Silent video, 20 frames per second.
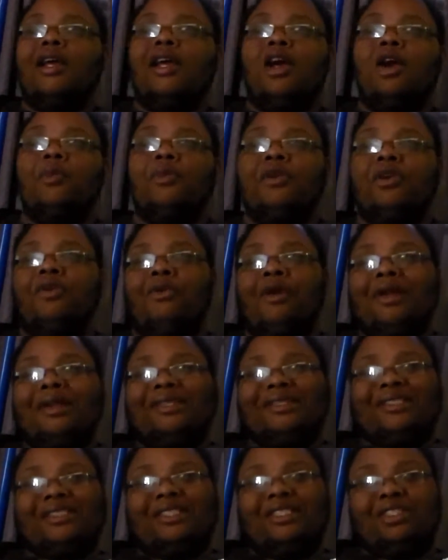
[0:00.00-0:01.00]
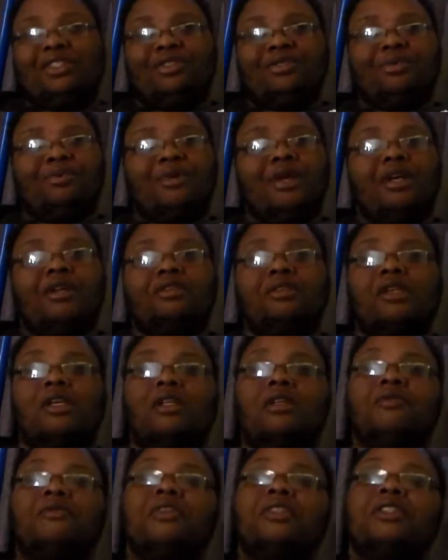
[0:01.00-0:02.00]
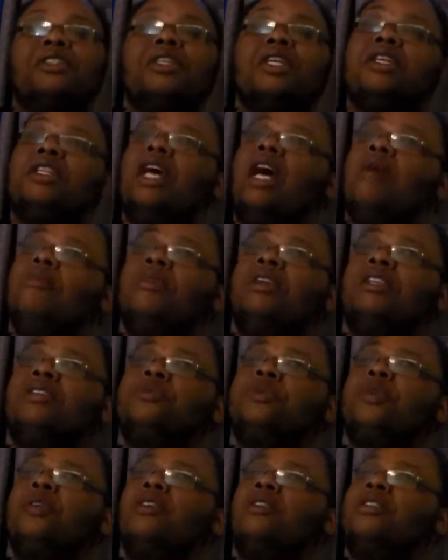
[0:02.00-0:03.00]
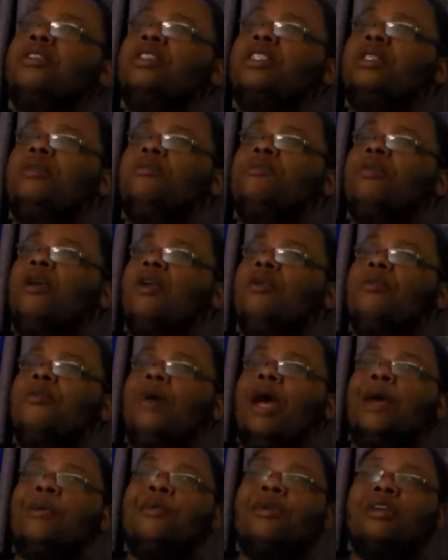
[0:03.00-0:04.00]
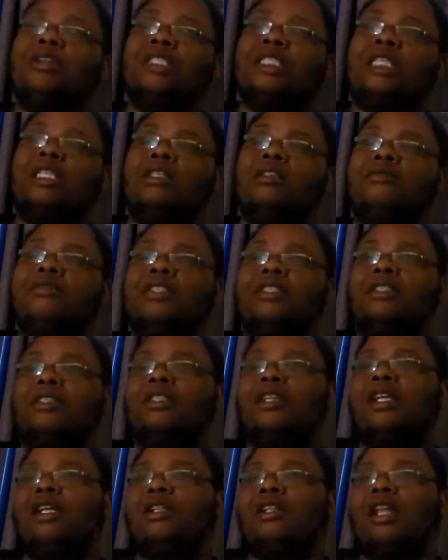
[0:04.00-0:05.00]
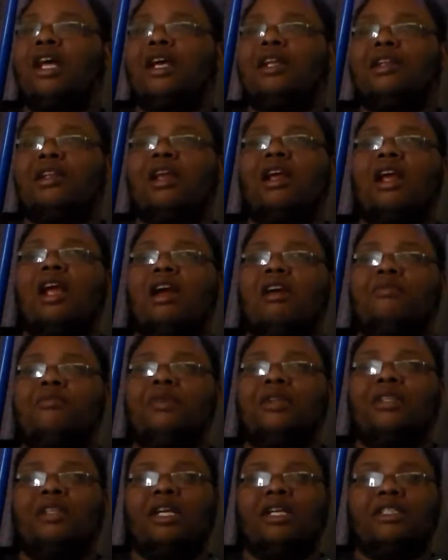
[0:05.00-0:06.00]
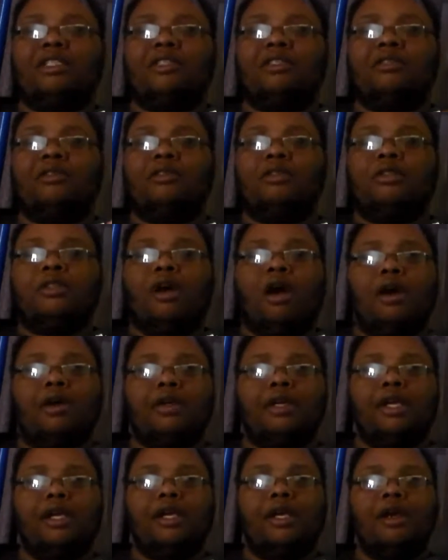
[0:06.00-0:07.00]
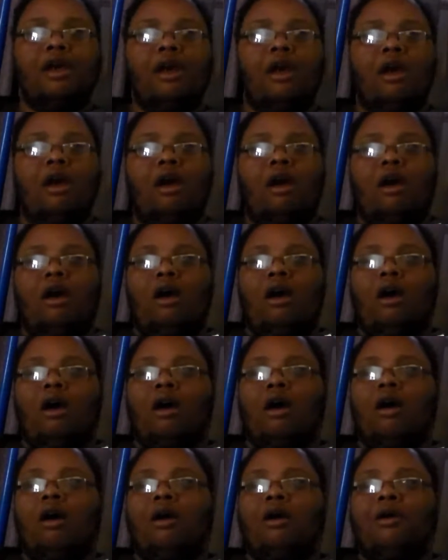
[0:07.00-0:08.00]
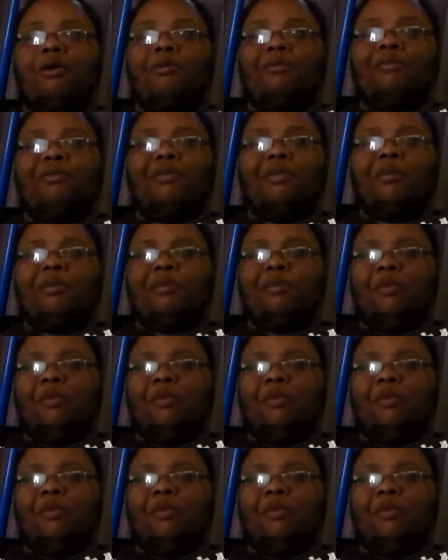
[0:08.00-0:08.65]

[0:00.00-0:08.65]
It'll be great to see Superman on television, because that means we're gonna see probably Batman on television, and like they have been like talking on